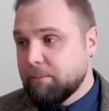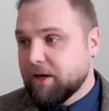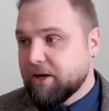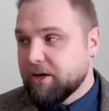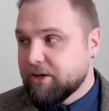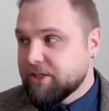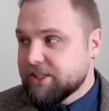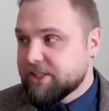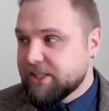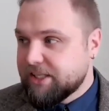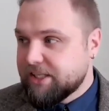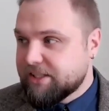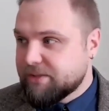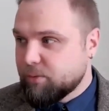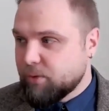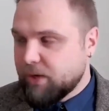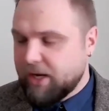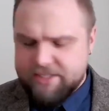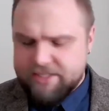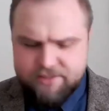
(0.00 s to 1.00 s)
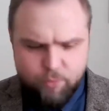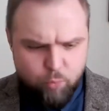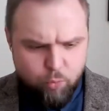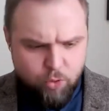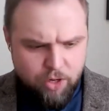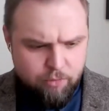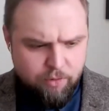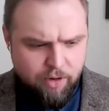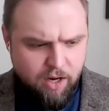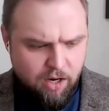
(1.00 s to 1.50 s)
Because it's a
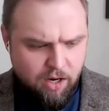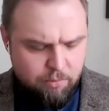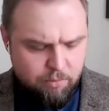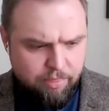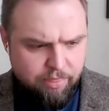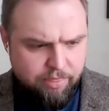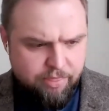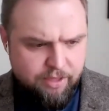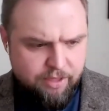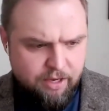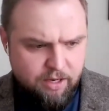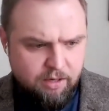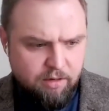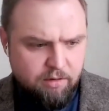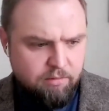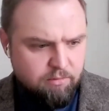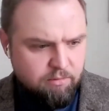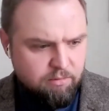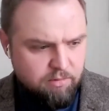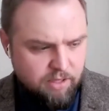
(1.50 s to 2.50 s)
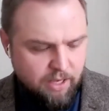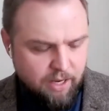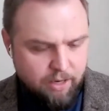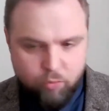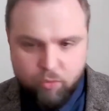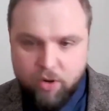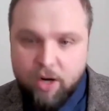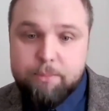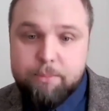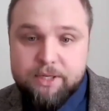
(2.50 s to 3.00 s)
very common thing.
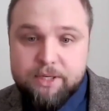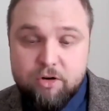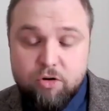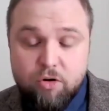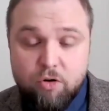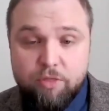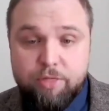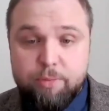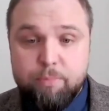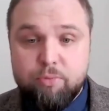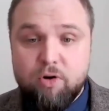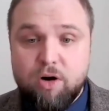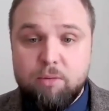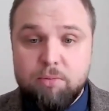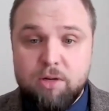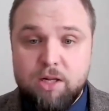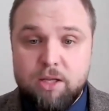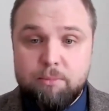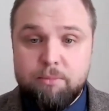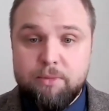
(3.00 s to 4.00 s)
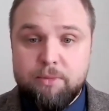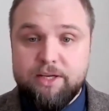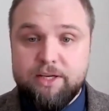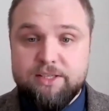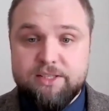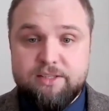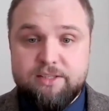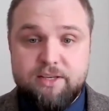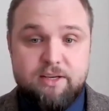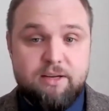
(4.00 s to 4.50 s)
Like rapid growth problem
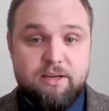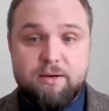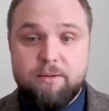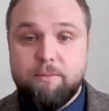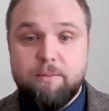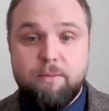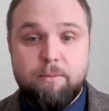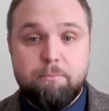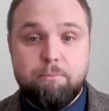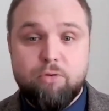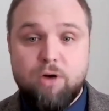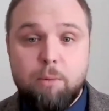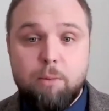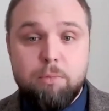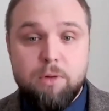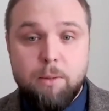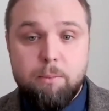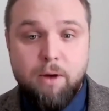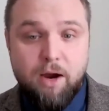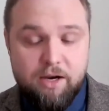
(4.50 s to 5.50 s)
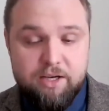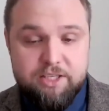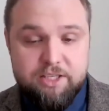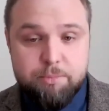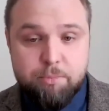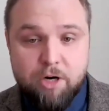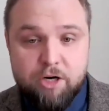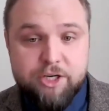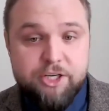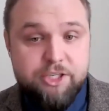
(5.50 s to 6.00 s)
is the problem
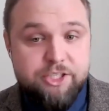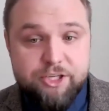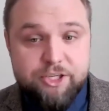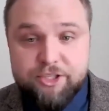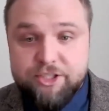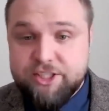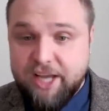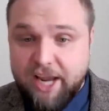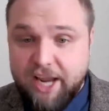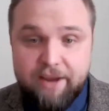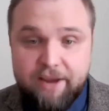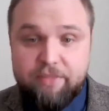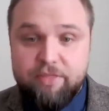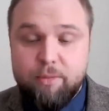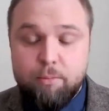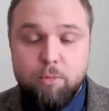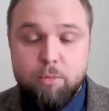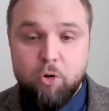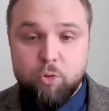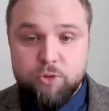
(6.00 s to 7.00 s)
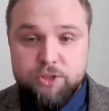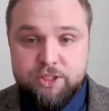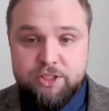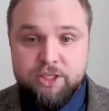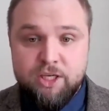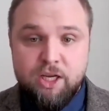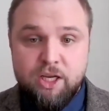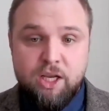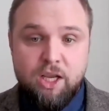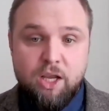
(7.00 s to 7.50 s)
us marketers hate the
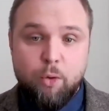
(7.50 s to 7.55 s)
most.